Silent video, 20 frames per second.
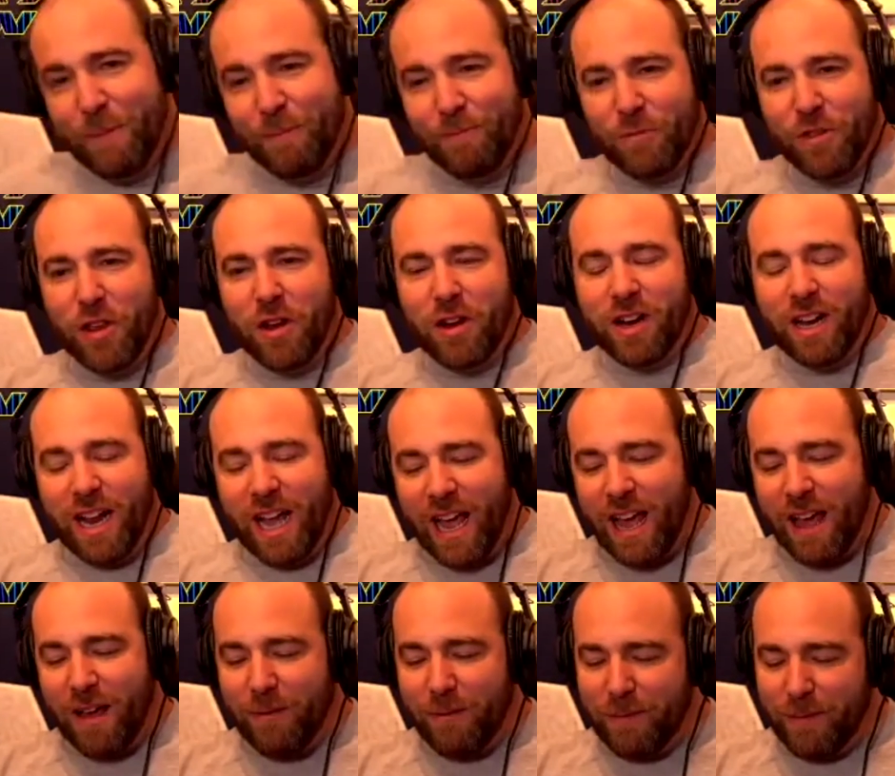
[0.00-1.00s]
You're going to
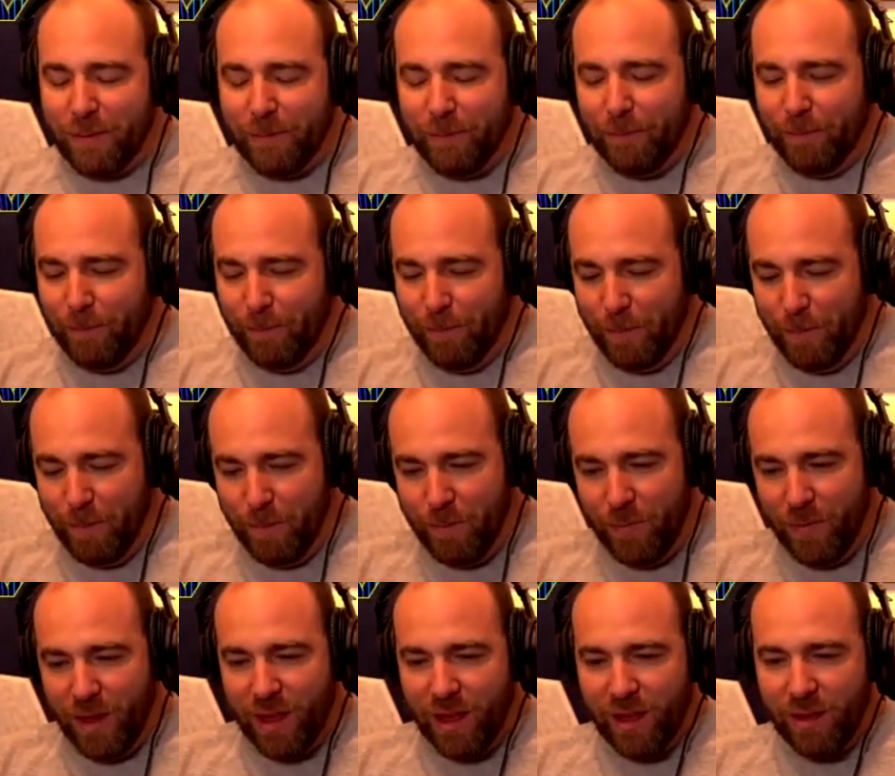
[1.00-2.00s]
have
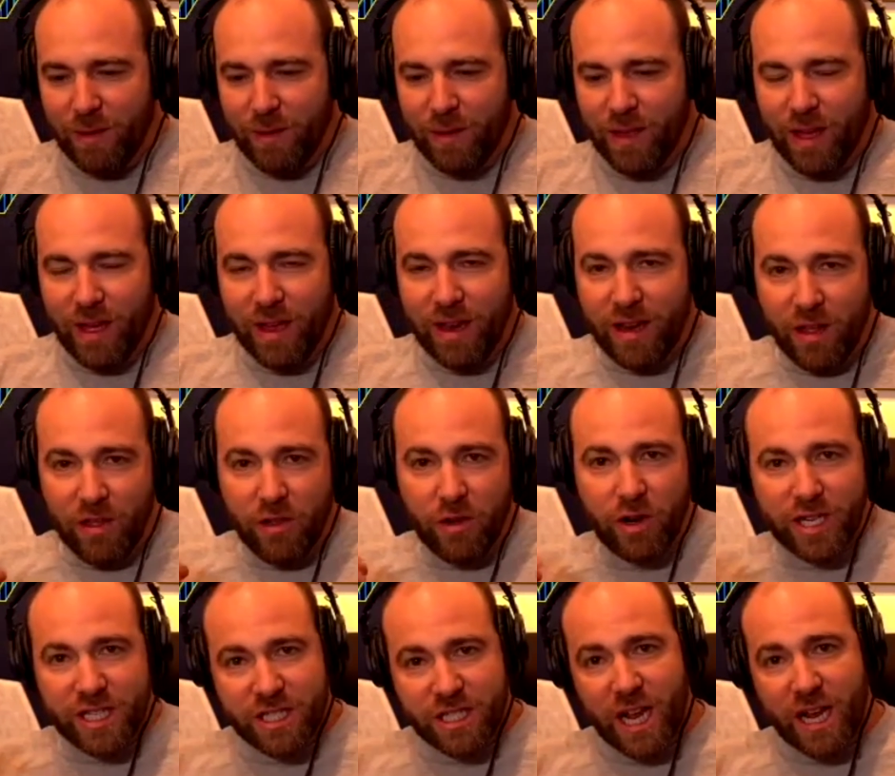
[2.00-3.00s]
another
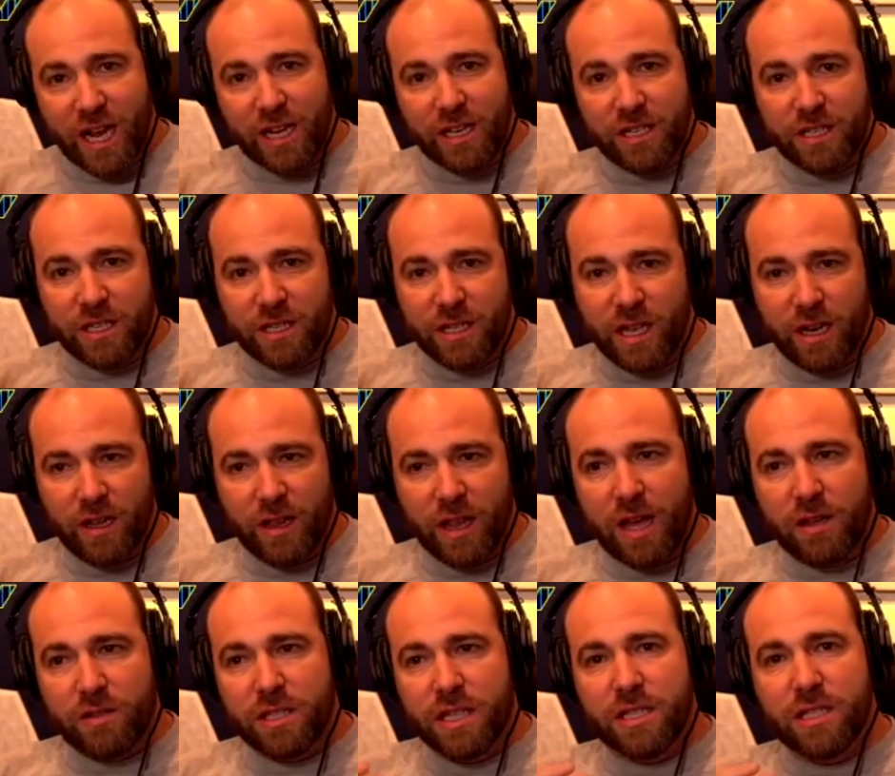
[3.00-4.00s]
exchange that
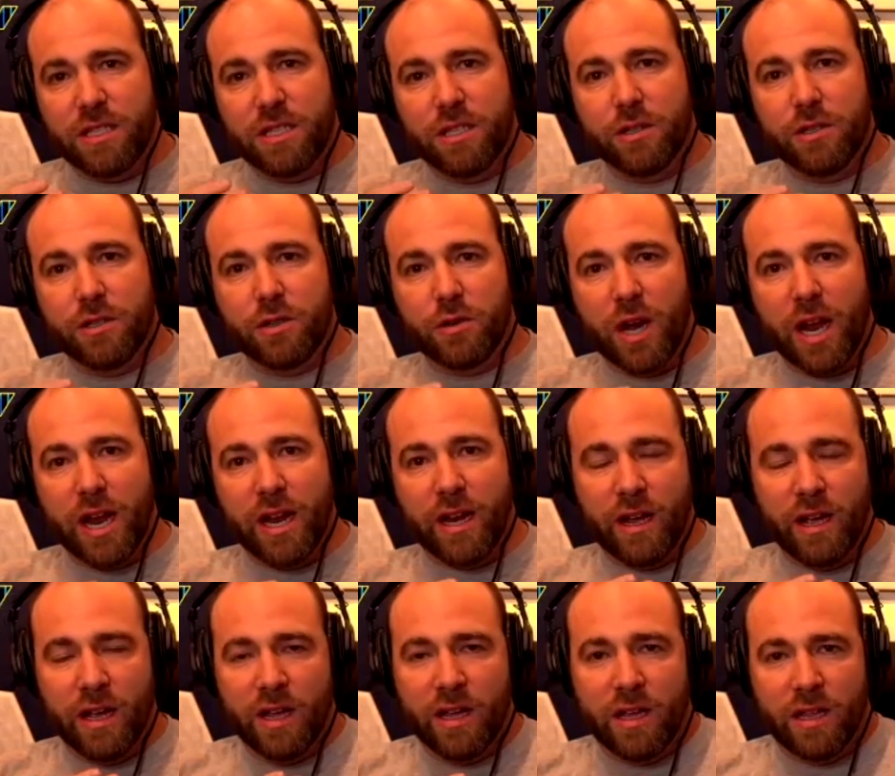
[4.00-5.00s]
allows us to trade
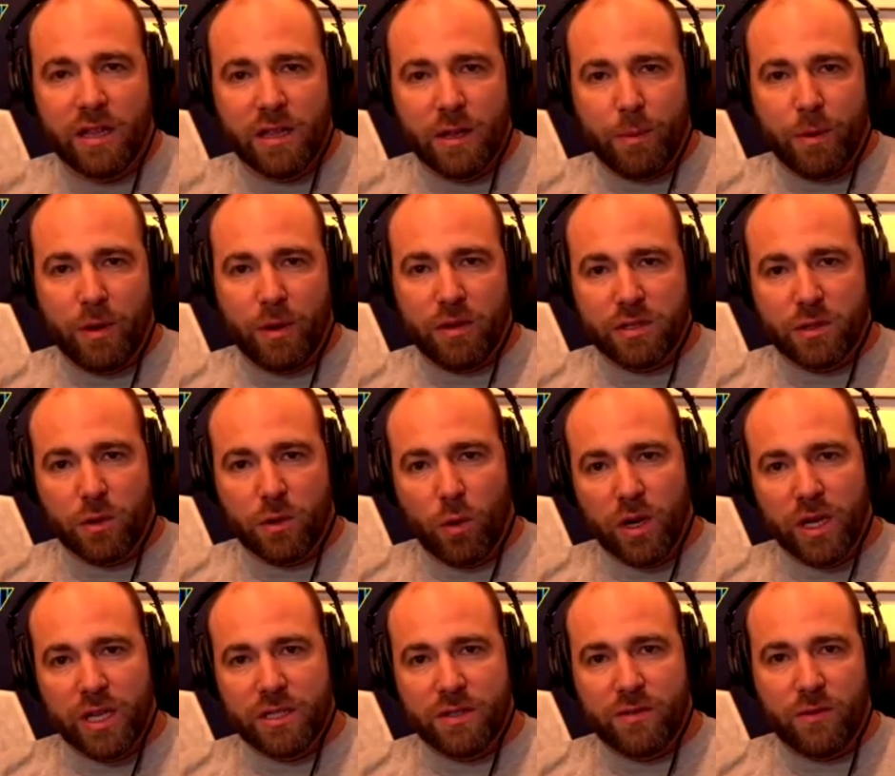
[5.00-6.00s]
the Pulse
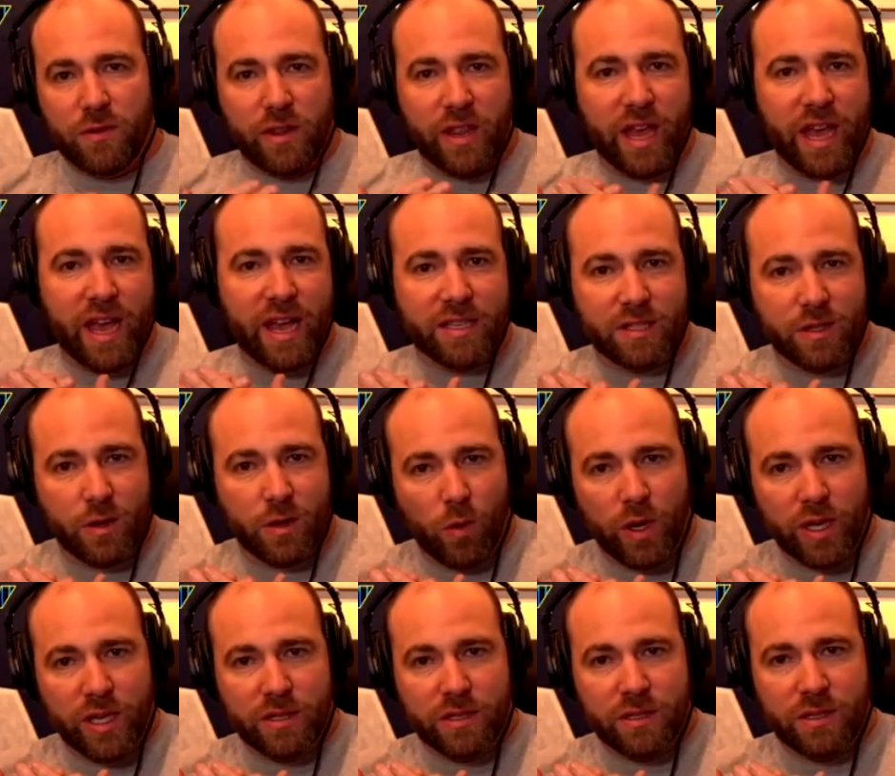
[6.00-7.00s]
coins for the hex
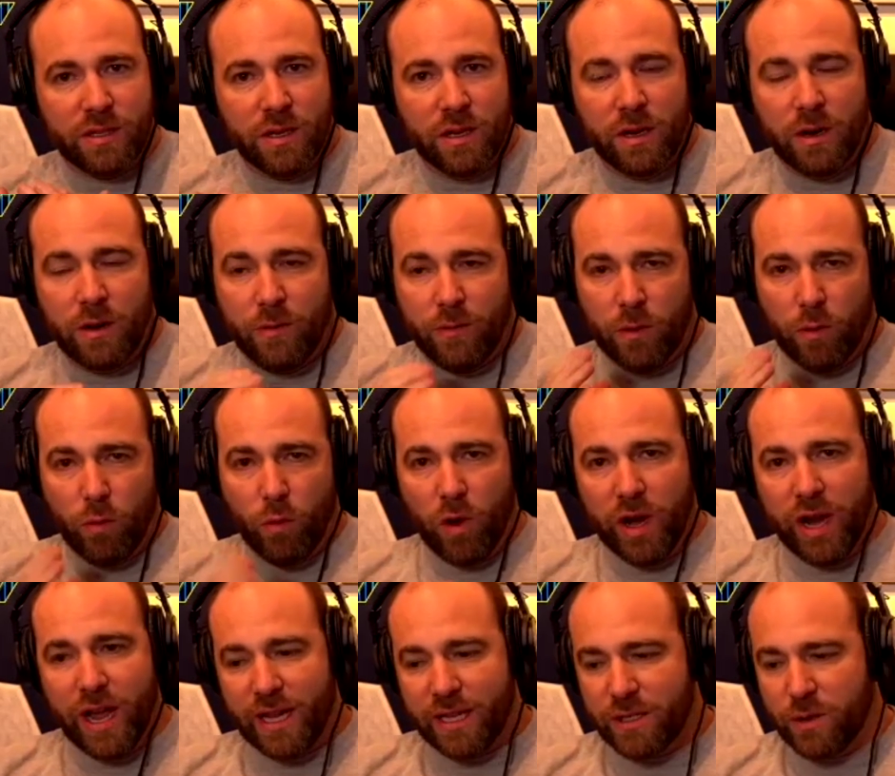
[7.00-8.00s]
coins, for
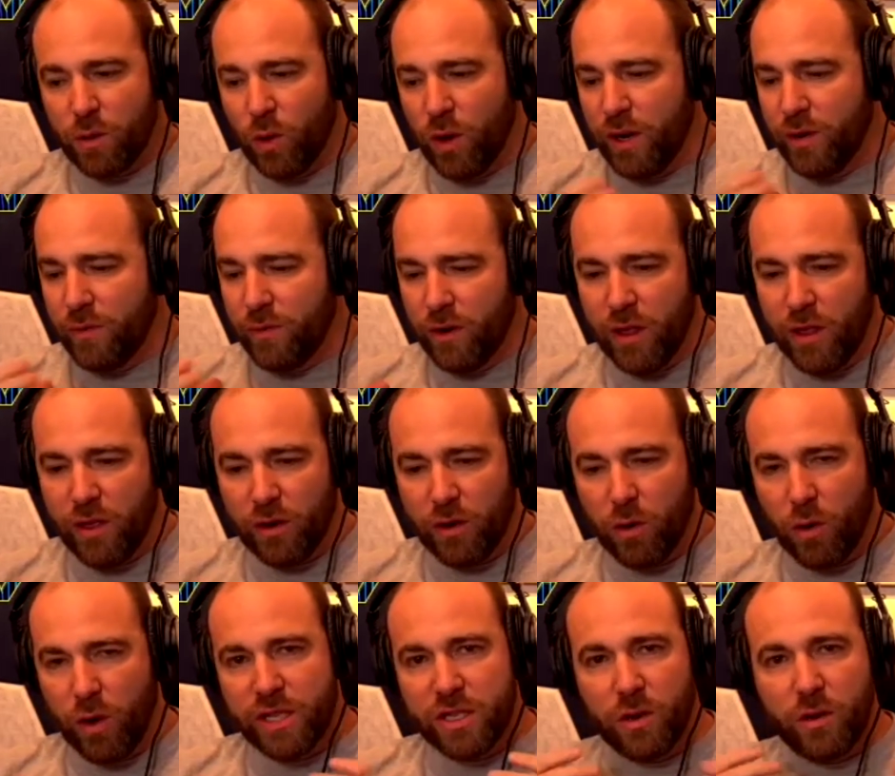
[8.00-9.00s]
one hex coin for another
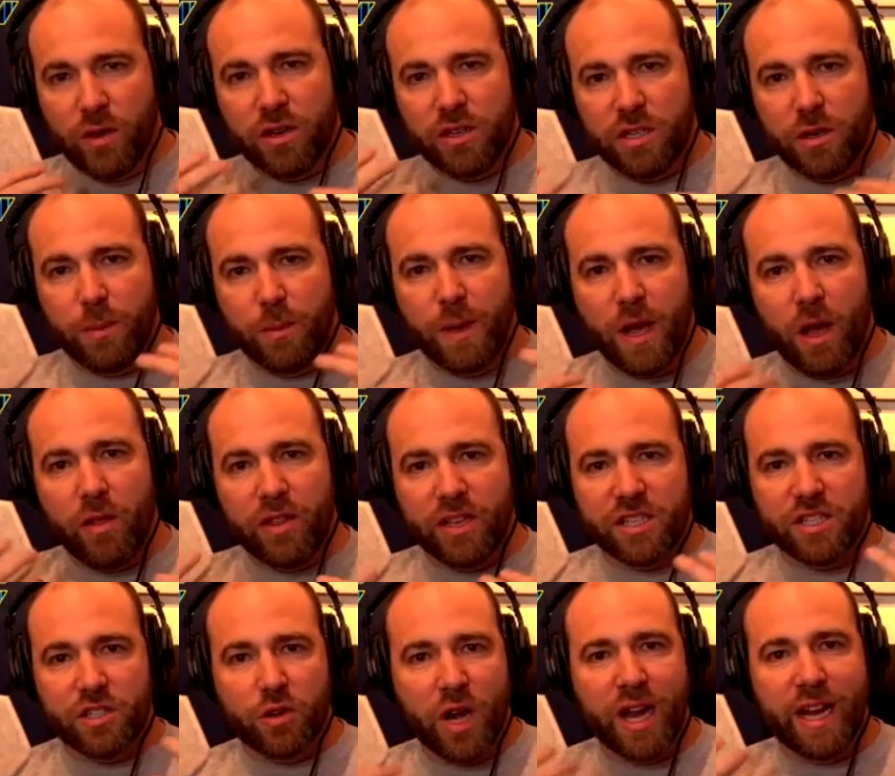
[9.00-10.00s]
coin. So there's going to be all
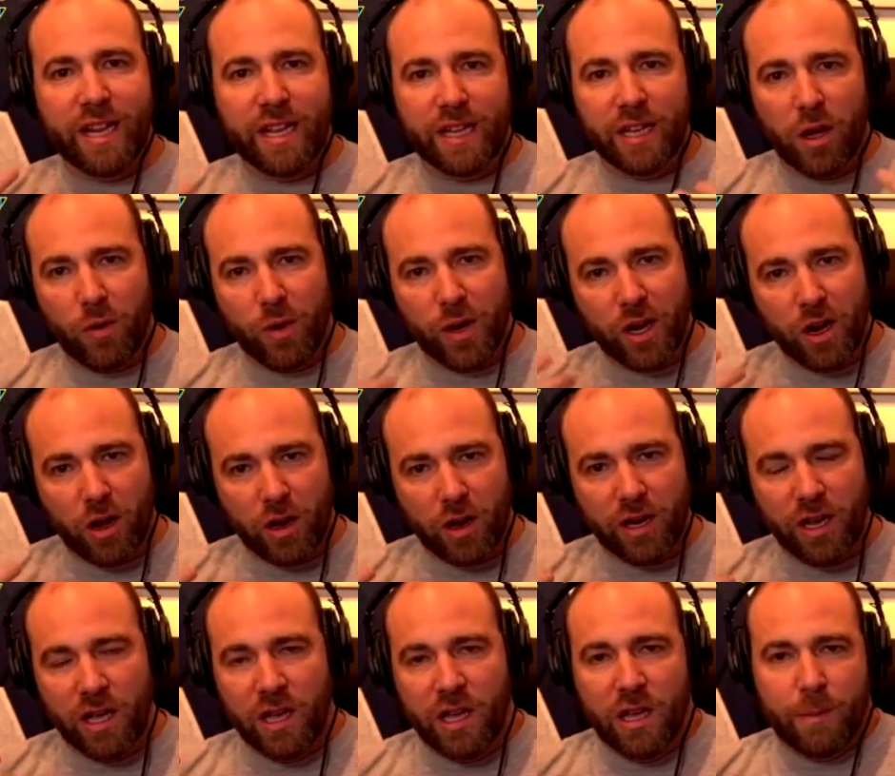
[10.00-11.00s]
this trading going on
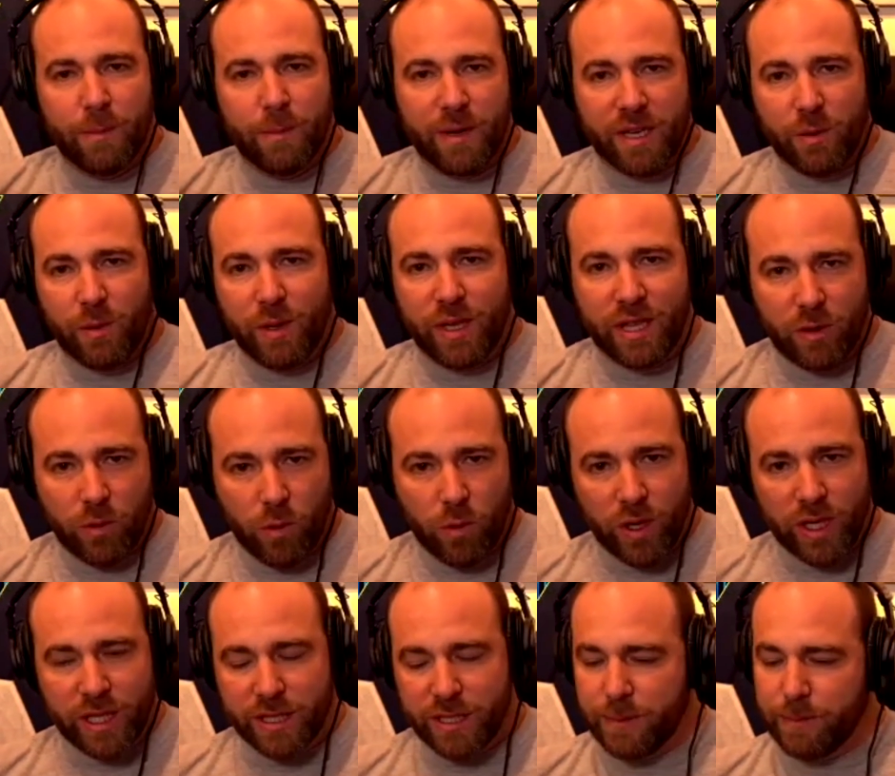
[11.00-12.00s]
between the
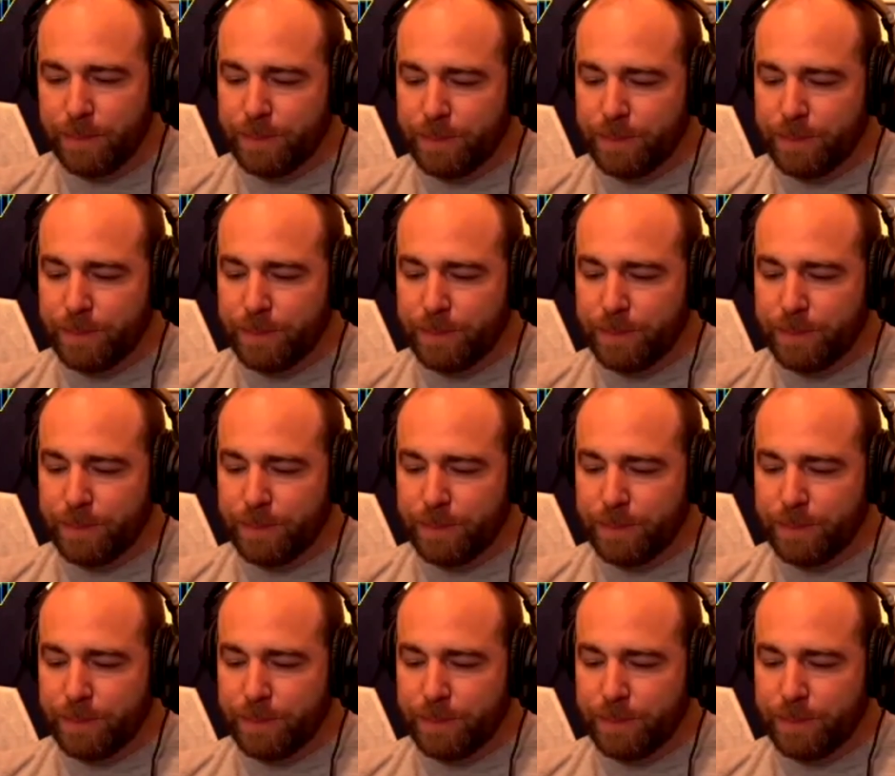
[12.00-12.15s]
coins,